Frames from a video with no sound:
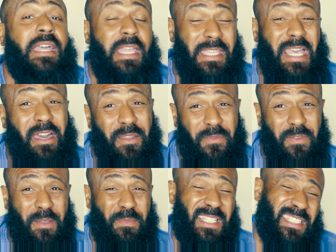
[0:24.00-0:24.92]
Yeah, the
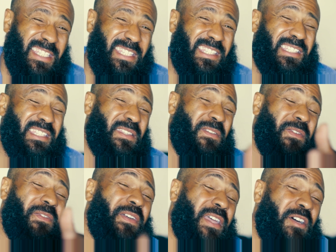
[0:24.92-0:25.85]
family. This is
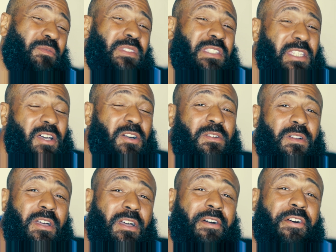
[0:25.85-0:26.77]
Fam Talk.
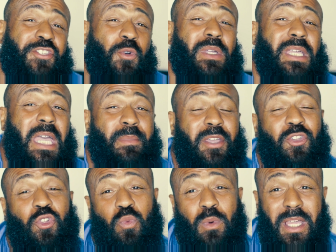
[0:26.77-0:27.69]
So we came here
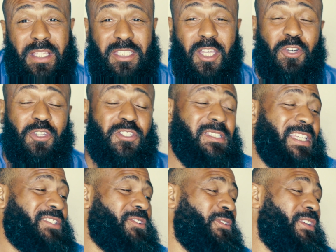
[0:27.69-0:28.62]
to do what? Talk. So
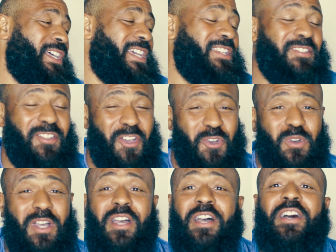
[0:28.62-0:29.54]
let's go ahead,
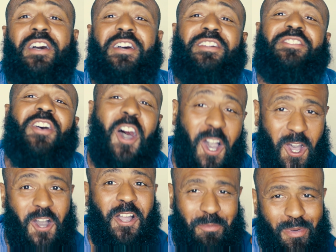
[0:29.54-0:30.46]

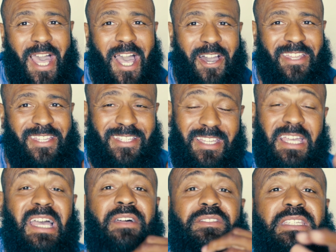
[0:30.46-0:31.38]
talk about it.
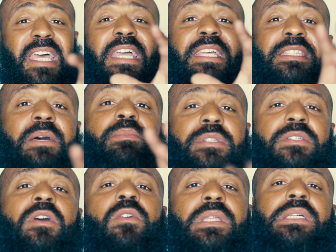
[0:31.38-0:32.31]
Today's
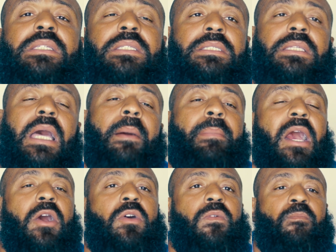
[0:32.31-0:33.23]
episode is
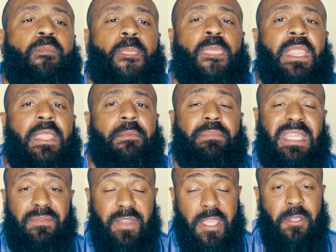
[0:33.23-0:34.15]
about
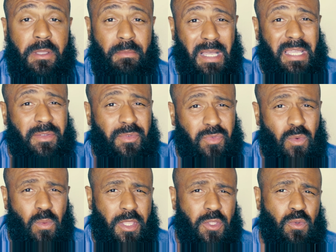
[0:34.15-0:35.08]
be very
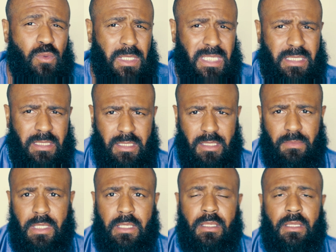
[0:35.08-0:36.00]
mindful when you listen to me.